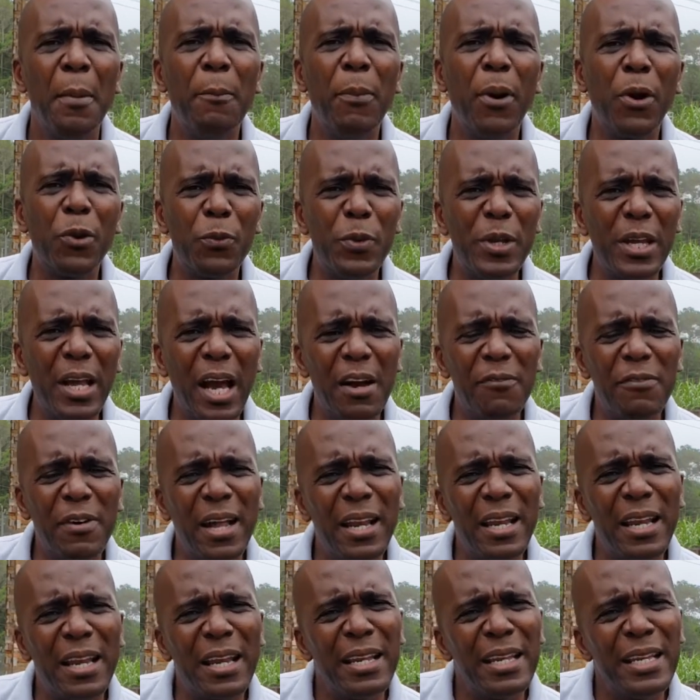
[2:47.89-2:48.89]
but we have
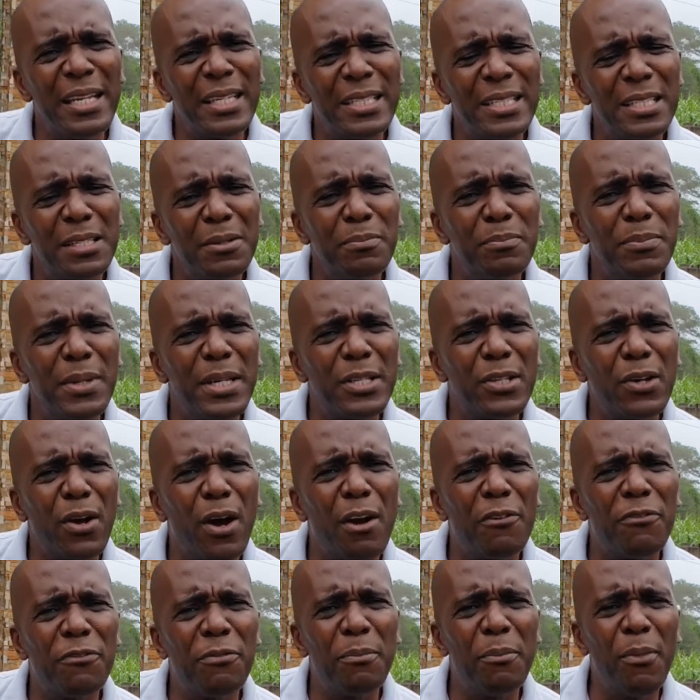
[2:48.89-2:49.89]
a little bit
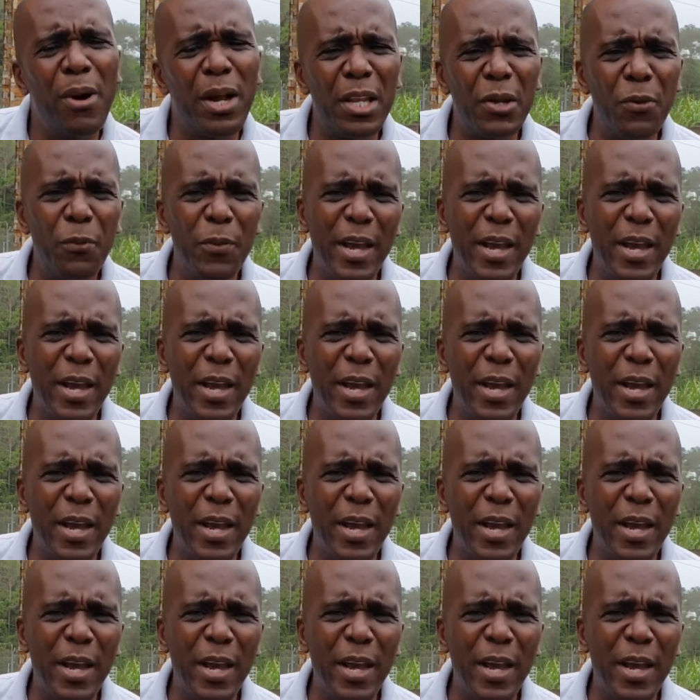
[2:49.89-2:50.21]
of money.